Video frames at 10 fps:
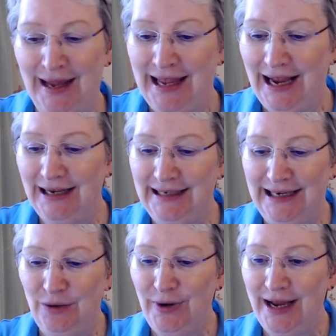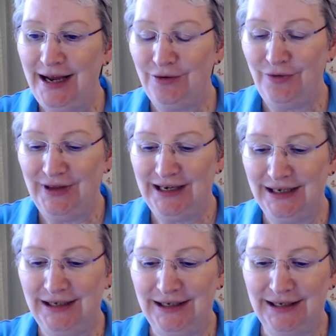And here we are on the
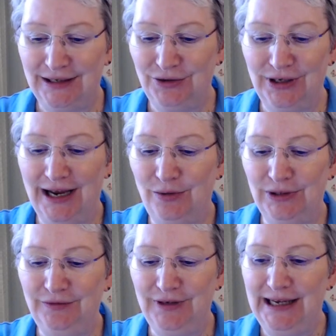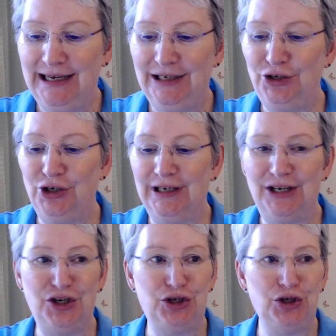card. Look, our lovely angel is
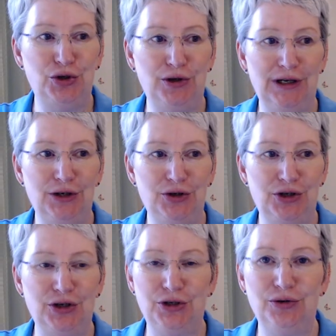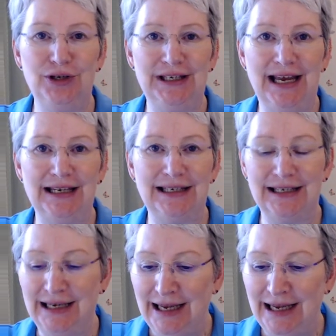so close to success,